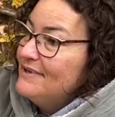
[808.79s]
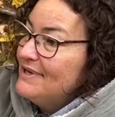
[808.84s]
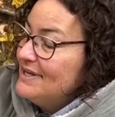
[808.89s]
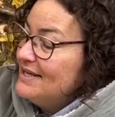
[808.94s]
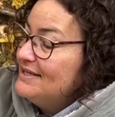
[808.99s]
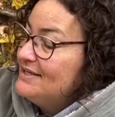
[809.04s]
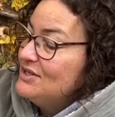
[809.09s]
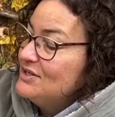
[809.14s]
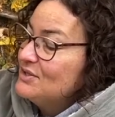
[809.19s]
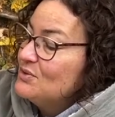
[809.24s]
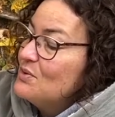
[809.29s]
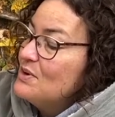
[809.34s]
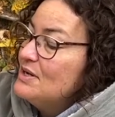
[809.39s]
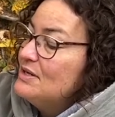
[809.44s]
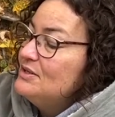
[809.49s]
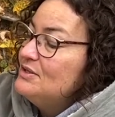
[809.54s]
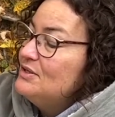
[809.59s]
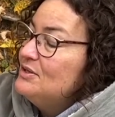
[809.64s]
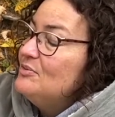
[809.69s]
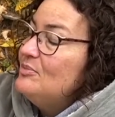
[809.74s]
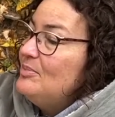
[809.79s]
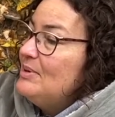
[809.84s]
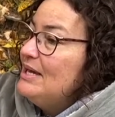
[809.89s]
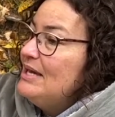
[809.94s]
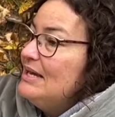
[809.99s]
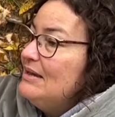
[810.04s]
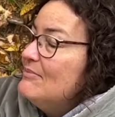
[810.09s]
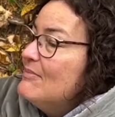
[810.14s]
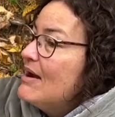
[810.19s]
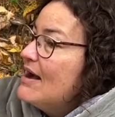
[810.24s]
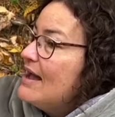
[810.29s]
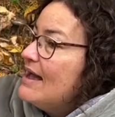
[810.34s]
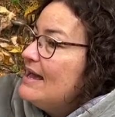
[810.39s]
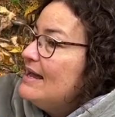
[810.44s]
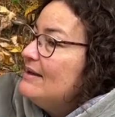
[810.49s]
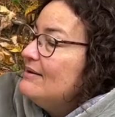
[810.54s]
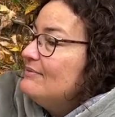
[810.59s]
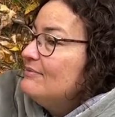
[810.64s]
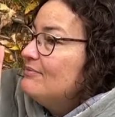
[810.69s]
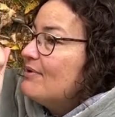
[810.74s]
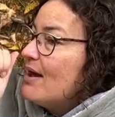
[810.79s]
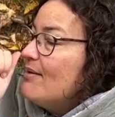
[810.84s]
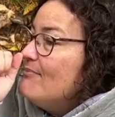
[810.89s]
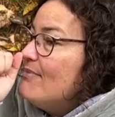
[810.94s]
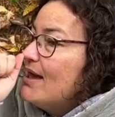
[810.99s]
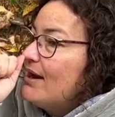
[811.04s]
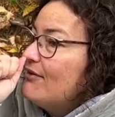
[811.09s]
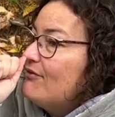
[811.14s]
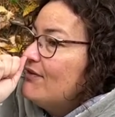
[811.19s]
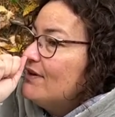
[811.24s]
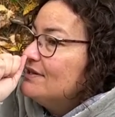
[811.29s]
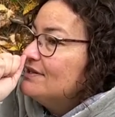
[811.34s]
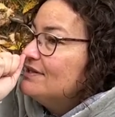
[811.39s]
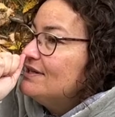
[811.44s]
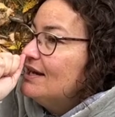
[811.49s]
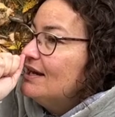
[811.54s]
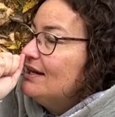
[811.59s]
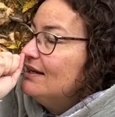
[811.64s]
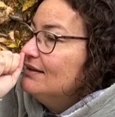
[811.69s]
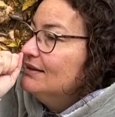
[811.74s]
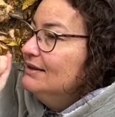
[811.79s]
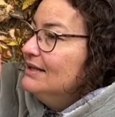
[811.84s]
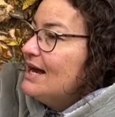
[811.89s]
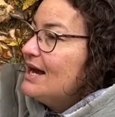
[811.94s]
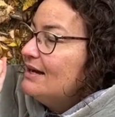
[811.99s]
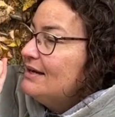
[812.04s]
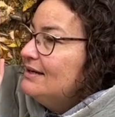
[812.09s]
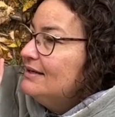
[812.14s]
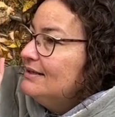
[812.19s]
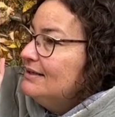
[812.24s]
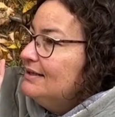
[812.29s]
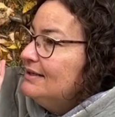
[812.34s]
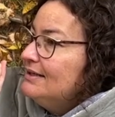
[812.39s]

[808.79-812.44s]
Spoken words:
is just going to be I'm manifesting luck.